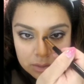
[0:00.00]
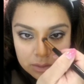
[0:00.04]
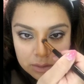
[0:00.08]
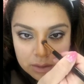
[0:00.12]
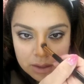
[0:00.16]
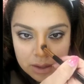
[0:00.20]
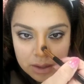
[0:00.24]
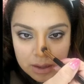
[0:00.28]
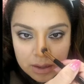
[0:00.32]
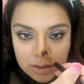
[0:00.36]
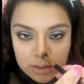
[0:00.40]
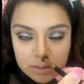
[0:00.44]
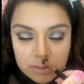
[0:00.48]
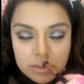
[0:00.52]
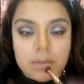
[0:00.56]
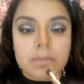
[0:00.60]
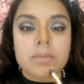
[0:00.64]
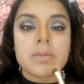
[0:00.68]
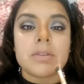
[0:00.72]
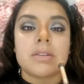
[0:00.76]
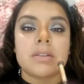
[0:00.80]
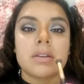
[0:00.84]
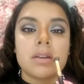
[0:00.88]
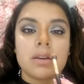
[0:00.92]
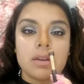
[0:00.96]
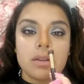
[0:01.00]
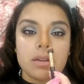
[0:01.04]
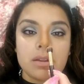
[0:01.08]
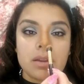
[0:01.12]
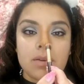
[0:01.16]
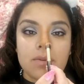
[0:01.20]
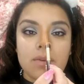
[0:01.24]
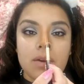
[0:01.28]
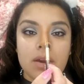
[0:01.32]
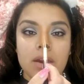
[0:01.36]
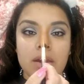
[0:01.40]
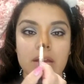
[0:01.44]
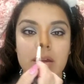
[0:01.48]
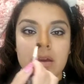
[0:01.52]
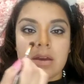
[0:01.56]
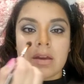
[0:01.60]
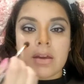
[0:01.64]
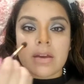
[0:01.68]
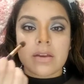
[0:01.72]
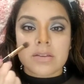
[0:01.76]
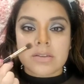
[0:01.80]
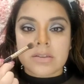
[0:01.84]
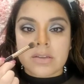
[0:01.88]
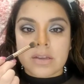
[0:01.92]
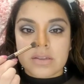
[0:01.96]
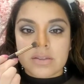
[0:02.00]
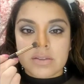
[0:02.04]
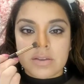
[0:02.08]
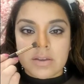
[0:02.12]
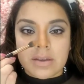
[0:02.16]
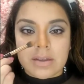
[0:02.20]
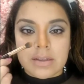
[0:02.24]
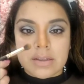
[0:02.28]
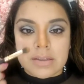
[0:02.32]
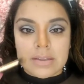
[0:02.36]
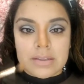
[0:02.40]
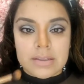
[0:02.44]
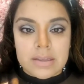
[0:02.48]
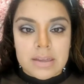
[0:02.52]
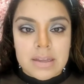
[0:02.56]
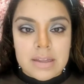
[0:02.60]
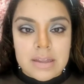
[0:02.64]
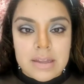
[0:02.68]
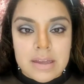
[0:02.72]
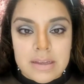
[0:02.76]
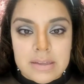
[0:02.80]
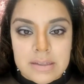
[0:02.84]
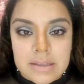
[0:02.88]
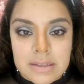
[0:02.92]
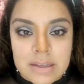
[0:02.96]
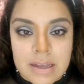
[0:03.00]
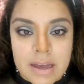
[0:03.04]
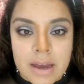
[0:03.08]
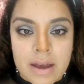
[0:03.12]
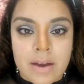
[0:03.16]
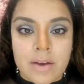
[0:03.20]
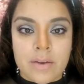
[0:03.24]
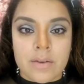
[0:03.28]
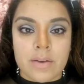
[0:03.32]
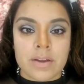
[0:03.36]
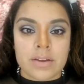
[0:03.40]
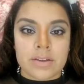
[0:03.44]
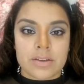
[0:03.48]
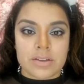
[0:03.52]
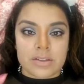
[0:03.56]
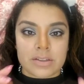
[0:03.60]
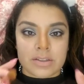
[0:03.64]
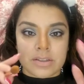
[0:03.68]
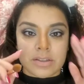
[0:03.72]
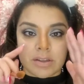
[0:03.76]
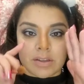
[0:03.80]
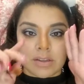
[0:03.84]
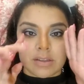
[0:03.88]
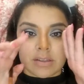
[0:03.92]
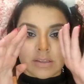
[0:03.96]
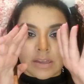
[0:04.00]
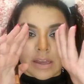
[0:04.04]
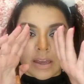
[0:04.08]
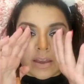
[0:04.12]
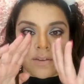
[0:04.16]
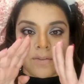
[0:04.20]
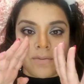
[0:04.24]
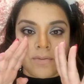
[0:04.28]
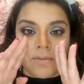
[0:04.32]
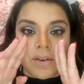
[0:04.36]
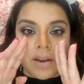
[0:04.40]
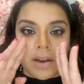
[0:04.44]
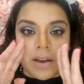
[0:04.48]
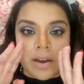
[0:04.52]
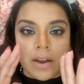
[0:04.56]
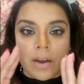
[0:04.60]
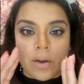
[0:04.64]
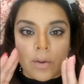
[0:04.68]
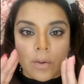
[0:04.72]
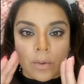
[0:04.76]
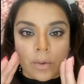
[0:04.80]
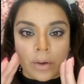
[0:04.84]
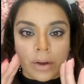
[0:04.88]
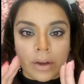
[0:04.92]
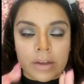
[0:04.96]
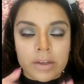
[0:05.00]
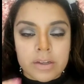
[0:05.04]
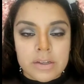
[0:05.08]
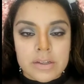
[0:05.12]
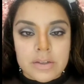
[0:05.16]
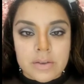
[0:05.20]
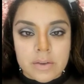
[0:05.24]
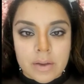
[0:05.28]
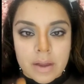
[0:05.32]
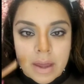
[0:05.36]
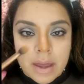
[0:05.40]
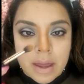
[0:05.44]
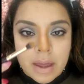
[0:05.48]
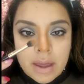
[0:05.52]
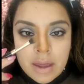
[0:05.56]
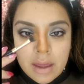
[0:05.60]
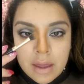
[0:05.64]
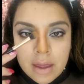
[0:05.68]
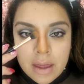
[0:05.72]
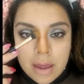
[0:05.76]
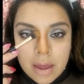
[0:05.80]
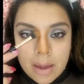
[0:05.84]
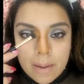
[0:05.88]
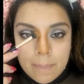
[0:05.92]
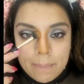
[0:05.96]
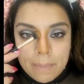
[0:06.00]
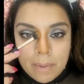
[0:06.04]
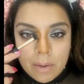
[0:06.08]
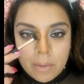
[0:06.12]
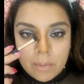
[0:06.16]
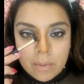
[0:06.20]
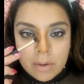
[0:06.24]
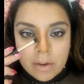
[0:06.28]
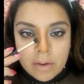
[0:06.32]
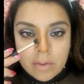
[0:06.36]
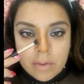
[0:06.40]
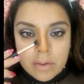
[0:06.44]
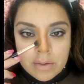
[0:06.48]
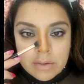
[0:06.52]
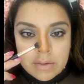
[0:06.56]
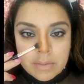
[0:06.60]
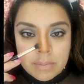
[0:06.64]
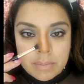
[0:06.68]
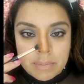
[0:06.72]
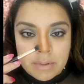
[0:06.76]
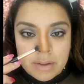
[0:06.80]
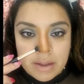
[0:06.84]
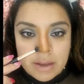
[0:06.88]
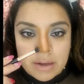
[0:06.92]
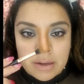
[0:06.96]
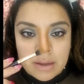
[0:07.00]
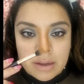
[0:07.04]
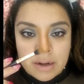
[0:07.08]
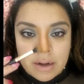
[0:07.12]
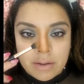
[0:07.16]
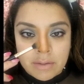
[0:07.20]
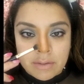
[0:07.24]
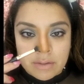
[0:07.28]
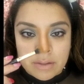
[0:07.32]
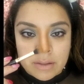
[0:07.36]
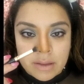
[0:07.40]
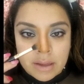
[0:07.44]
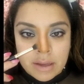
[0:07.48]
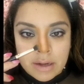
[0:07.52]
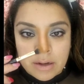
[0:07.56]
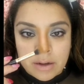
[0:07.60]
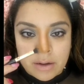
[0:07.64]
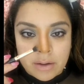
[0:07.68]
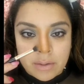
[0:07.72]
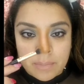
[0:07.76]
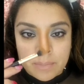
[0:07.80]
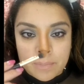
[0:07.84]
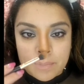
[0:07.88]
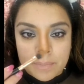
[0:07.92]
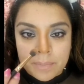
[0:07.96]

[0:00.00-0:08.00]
Okay, so I'm just going to leave it. So as you can see this now, it just looks like very orange, okay? But we're going to blend that out later.